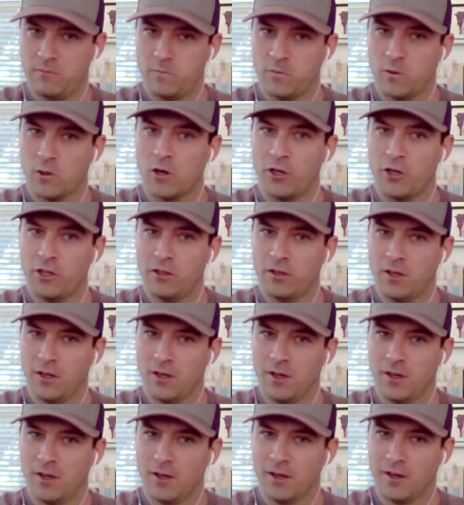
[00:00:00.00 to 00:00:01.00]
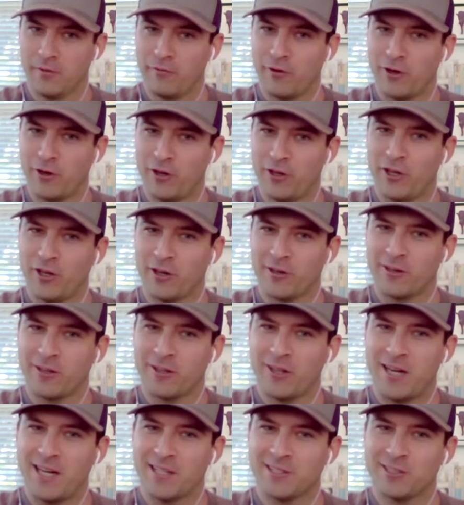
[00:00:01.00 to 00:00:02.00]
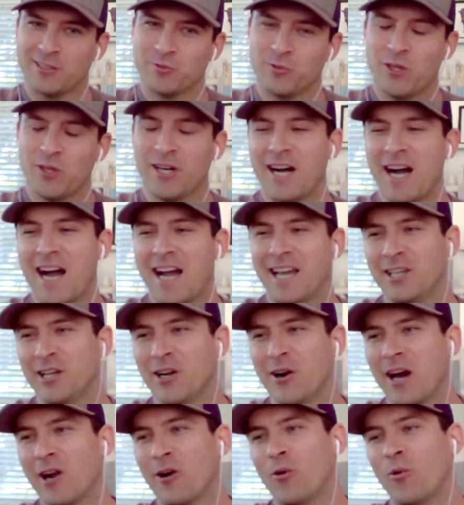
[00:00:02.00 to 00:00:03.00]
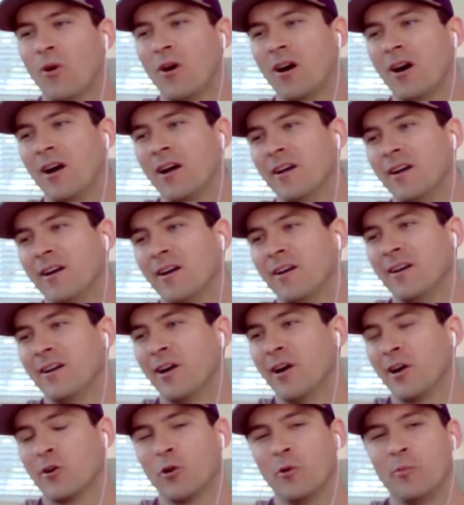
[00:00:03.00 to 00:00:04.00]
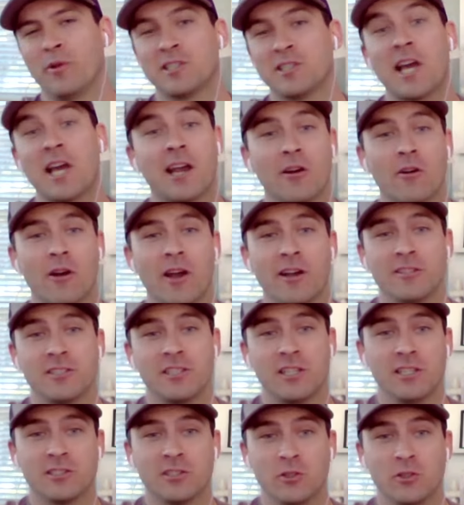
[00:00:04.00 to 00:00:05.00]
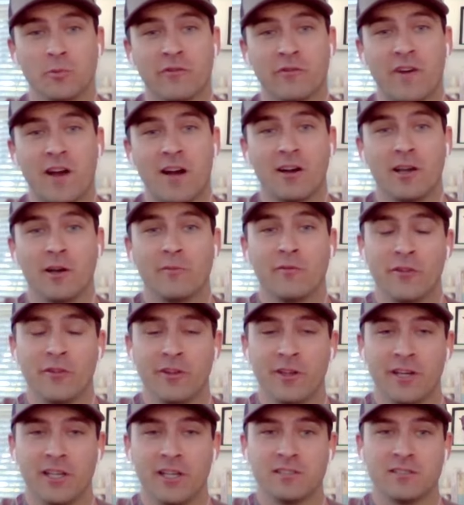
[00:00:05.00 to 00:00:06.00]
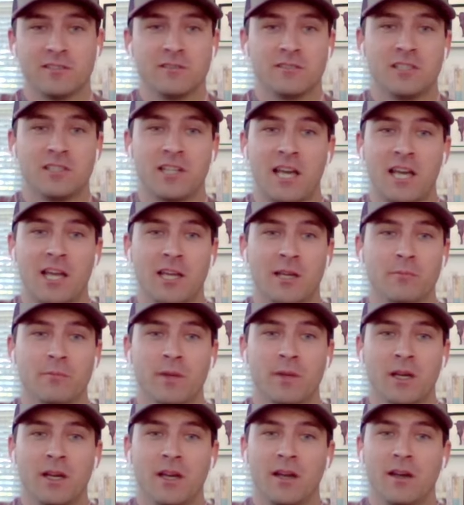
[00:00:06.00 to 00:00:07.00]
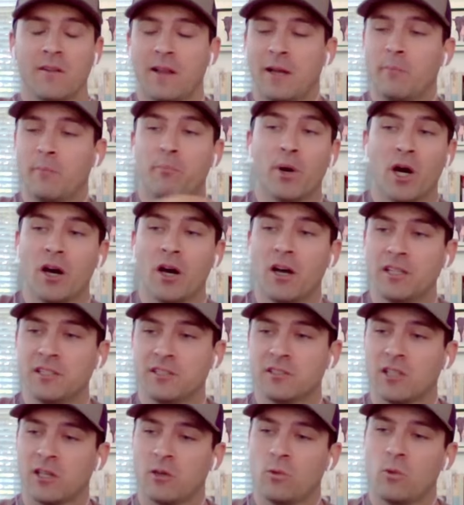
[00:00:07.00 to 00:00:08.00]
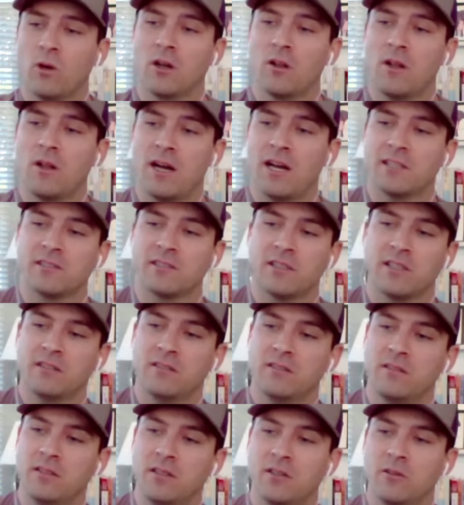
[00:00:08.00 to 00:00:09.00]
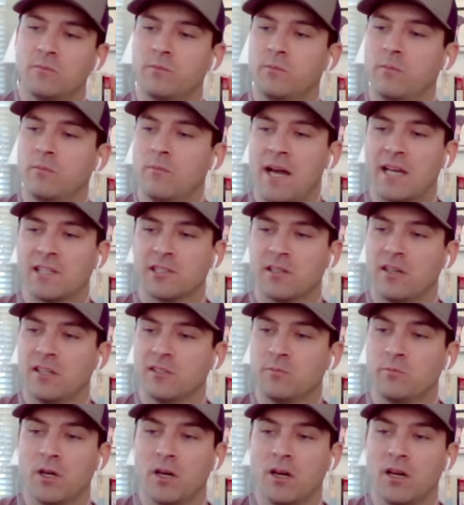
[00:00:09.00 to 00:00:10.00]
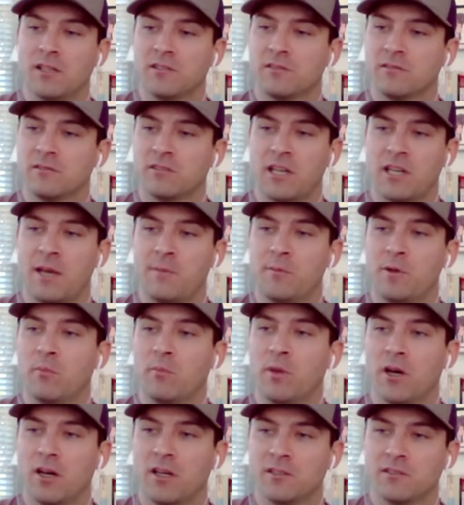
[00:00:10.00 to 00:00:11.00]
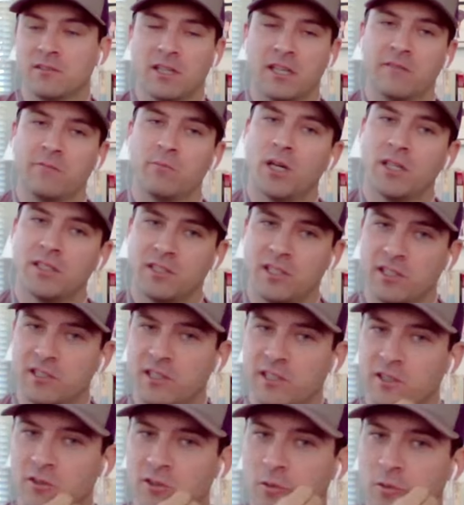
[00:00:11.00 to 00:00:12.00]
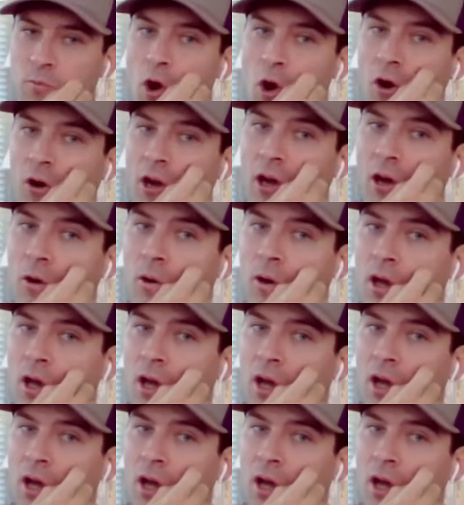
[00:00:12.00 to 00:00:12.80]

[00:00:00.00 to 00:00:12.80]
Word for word: for our for our younger classes. Well, I, you know, I don't want a group of second graders to get super fired up for this. To name like Buzz, like one class said, you know, mascot's Buzz, so they named it Buzz. Like if Buzz gets killed tomorrow,